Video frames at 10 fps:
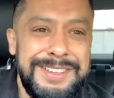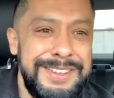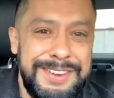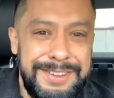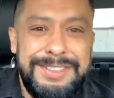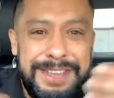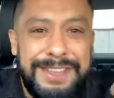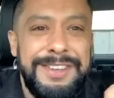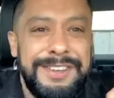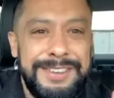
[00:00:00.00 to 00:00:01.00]

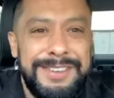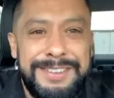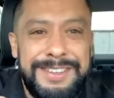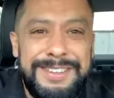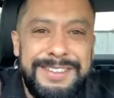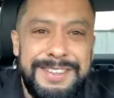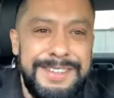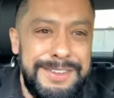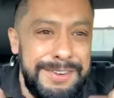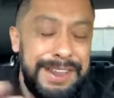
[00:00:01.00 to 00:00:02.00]
Thank you.
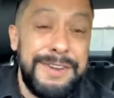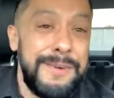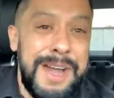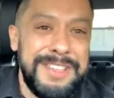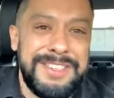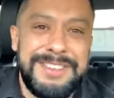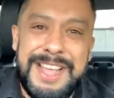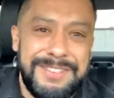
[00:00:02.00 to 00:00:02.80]
You're here watching.